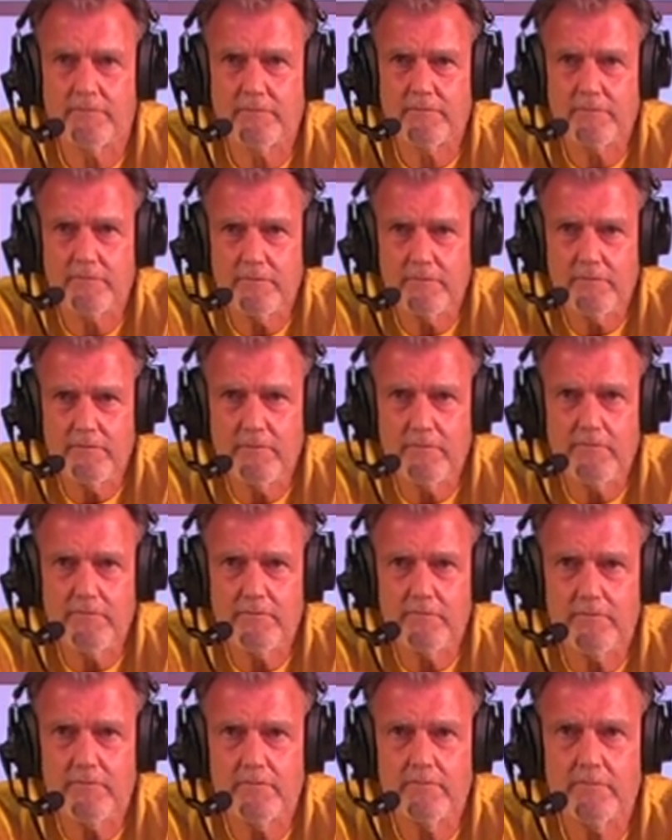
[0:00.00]

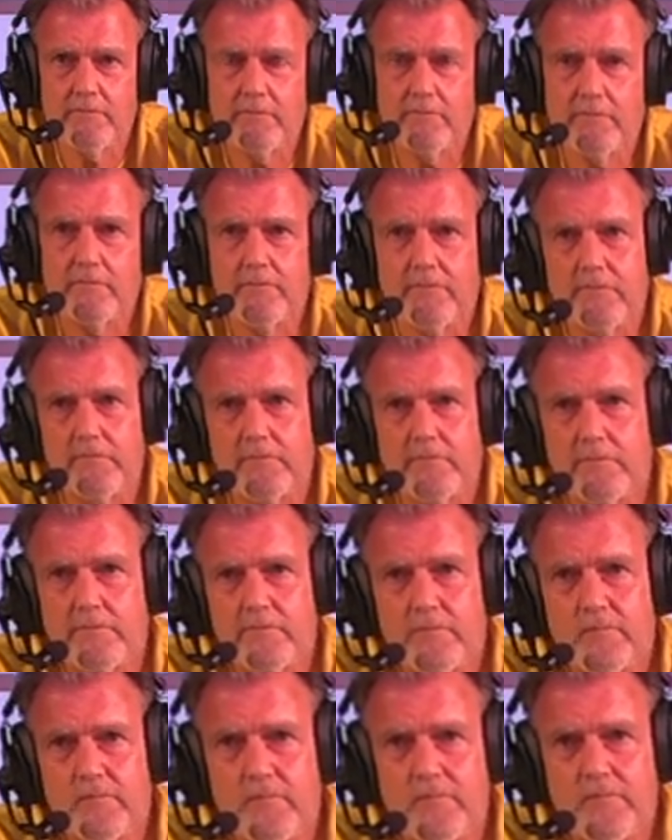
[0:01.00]

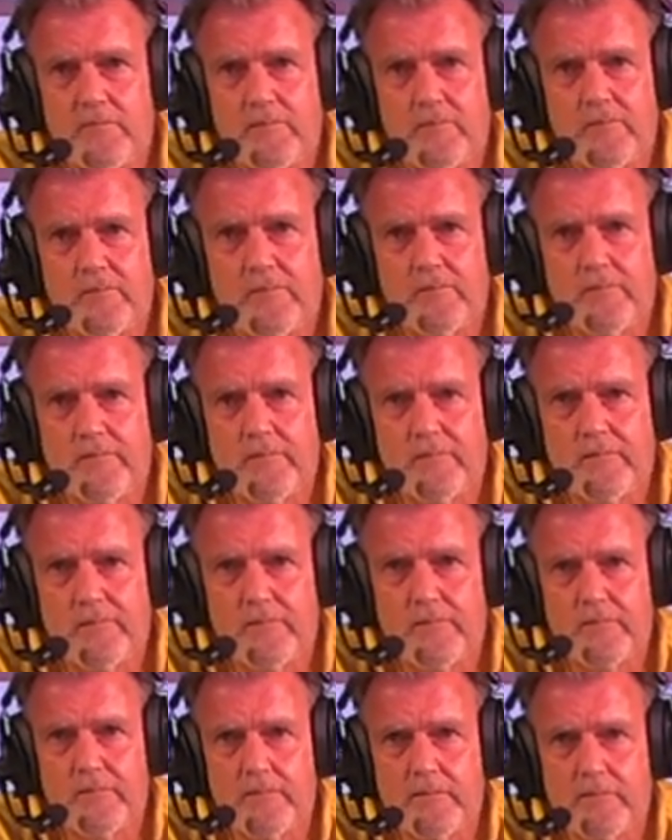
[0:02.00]

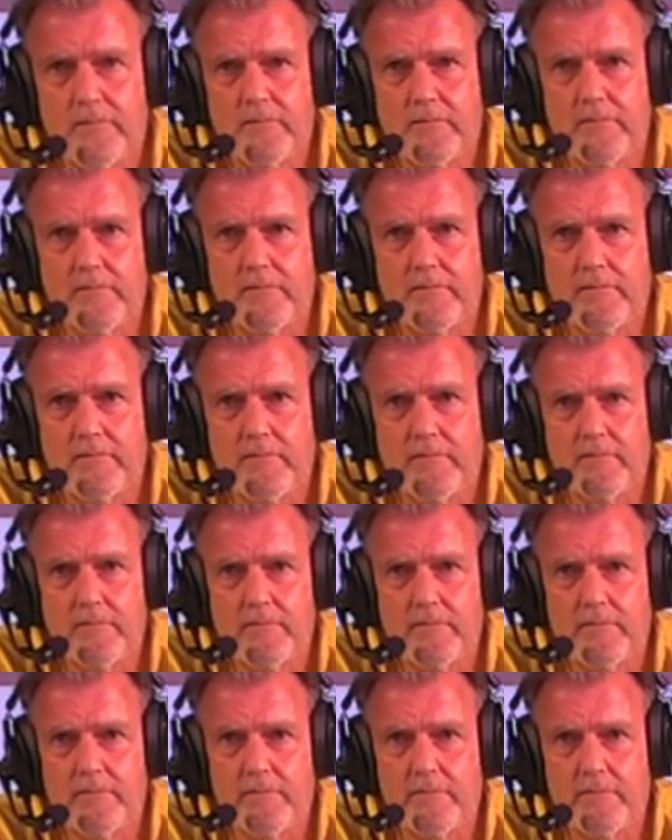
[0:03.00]
No words are spoken by the person on screen.